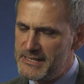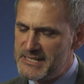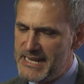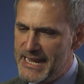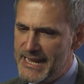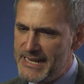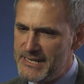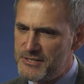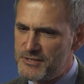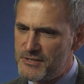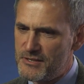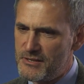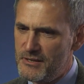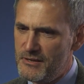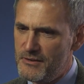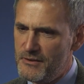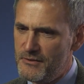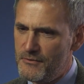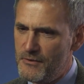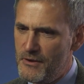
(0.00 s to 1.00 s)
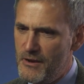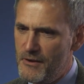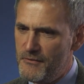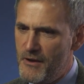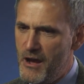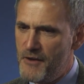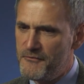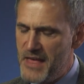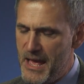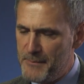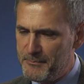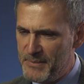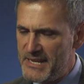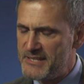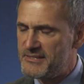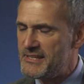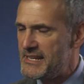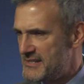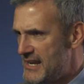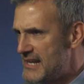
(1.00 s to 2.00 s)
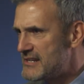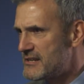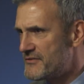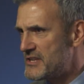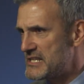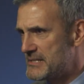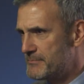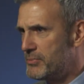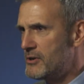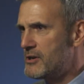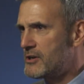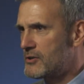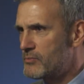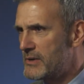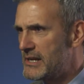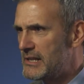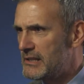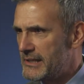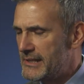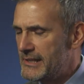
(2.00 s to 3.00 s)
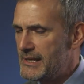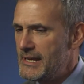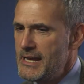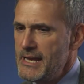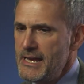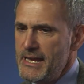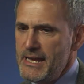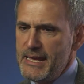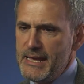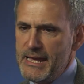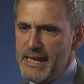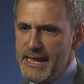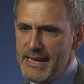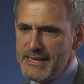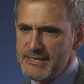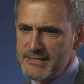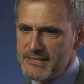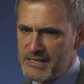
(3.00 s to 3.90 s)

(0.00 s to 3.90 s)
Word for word: intent of, of that piece, the intent of this book, really, is